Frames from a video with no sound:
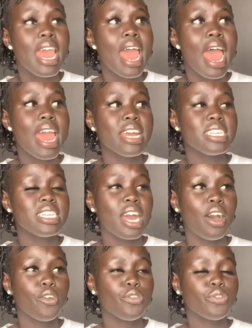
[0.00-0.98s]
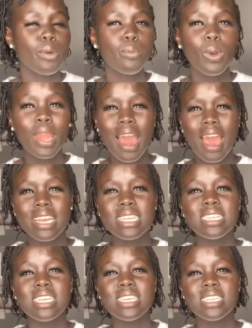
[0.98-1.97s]
And from what I
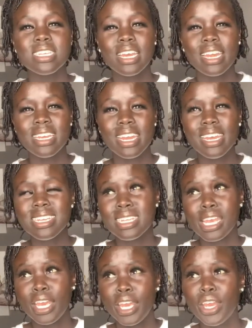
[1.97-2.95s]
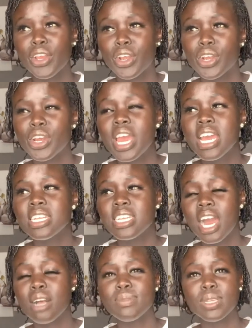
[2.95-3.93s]
see is that it is here to
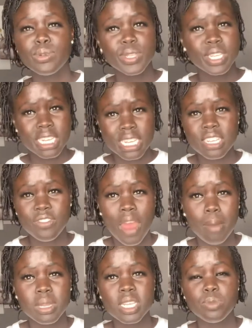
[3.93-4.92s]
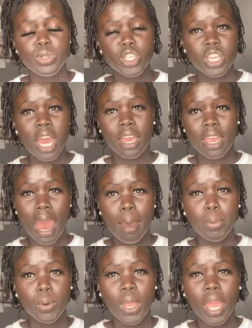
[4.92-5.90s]
help South Sudanese families bridge that
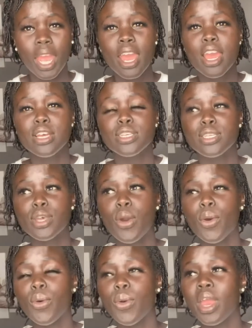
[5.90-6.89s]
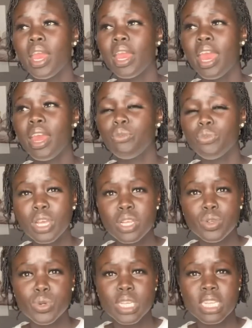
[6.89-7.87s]
gap, okay? So in
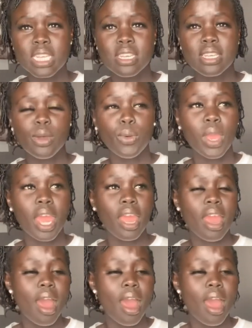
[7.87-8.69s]
resources, okay,